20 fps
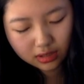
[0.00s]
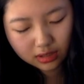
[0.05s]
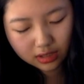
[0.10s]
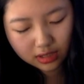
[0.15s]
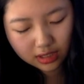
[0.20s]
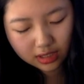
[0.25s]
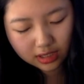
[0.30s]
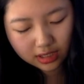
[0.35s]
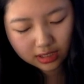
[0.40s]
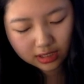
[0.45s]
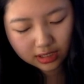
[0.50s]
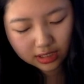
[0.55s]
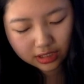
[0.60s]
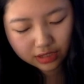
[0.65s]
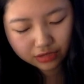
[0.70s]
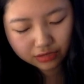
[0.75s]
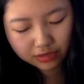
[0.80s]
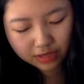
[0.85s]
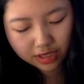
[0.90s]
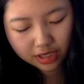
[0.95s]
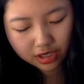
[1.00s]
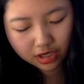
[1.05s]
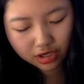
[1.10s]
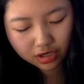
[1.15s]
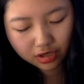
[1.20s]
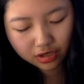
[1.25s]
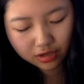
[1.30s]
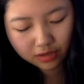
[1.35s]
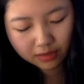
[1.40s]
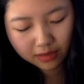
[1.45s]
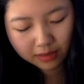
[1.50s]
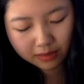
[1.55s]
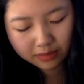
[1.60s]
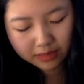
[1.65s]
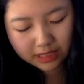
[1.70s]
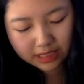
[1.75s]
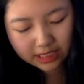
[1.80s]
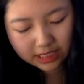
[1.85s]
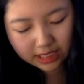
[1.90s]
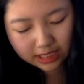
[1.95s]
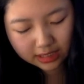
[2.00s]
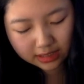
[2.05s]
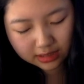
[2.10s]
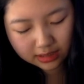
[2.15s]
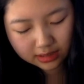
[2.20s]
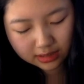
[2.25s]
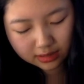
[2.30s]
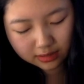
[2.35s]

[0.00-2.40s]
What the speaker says: And I traded her my BTS